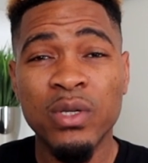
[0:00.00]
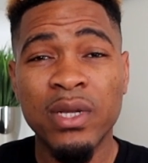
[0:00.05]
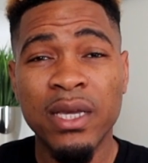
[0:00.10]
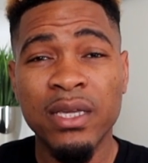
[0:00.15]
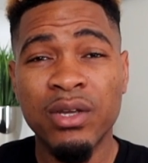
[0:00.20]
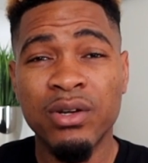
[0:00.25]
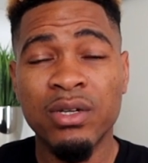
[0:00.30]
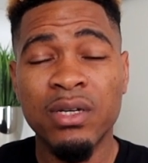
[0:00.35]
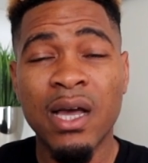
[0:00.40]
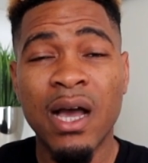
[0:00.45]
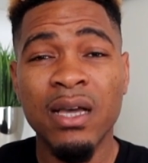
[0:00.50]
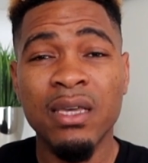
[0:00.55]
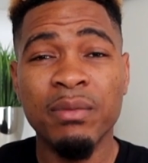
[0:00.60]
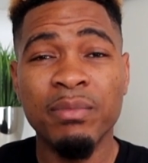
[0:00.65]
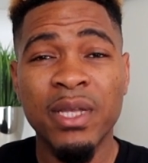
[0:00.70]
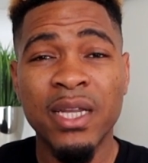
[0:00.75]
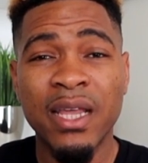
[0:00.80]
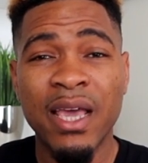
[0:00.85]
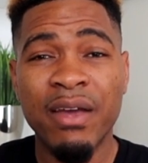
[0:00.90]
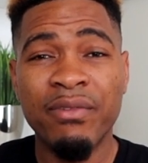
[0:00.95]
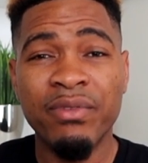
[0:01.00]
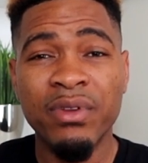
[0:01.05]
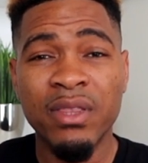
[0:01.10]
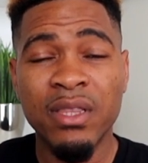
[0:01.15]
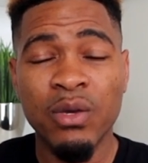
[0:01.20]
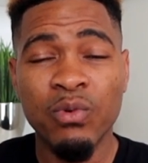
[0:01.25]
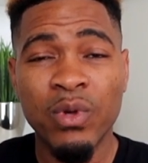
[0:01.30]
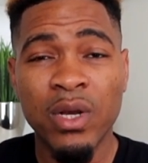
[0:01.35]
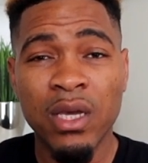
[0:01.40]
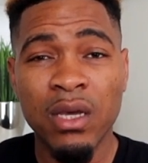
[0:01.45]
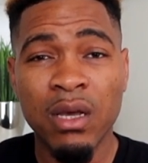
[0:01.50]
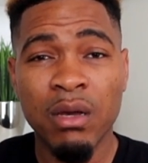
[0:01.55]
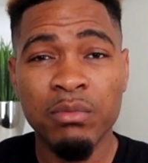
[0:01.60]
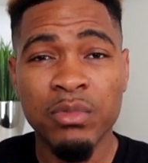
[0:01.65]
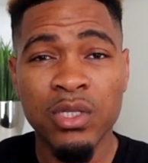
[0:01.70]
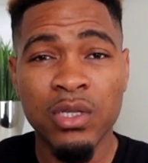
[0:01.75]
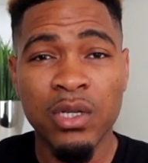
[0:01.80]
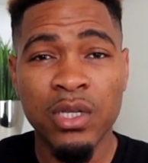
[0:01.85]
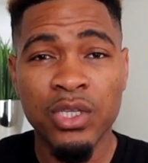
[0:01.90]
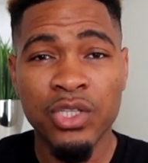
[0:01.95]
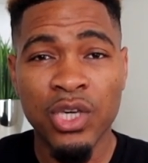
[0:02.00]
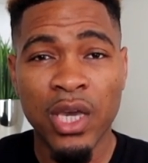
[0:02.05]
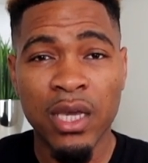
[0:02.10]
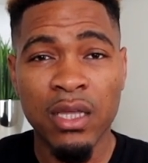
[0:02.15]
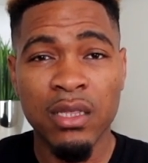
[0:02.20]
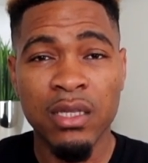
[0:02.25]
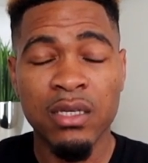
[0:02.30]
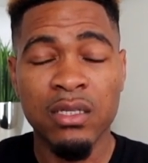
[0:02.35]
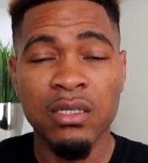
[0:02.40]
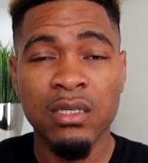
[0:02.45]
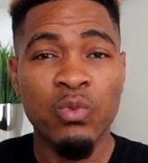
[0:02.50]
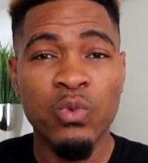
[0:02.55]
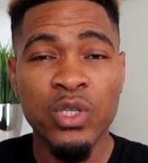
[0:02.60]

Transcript: that you document everything when it comes to the checklist.